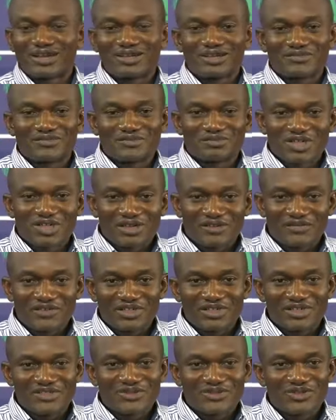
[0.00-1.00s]
our
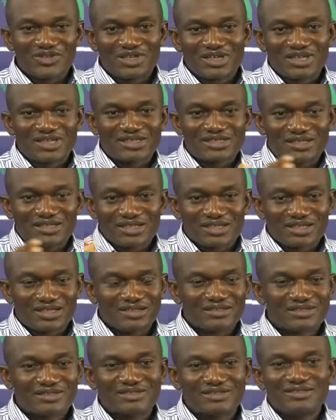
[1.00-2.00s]
various corners, our
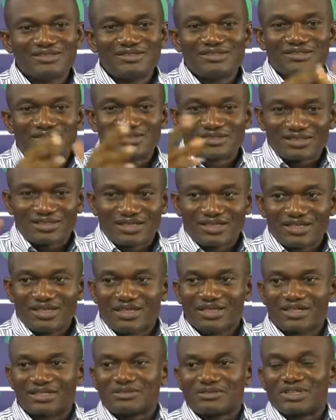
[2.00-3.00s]
countries,
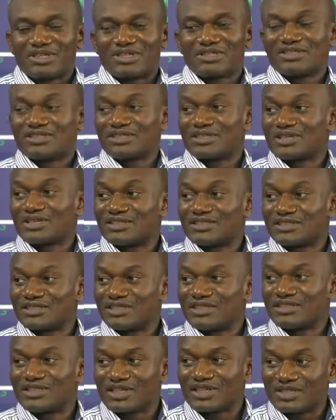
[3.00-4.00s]
and then the
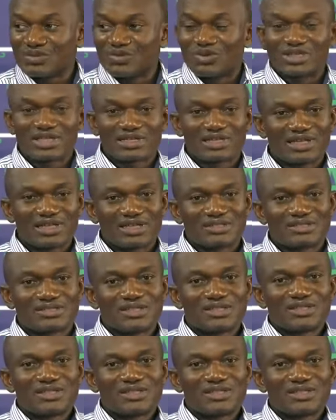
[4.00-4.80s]
continent and the world at large.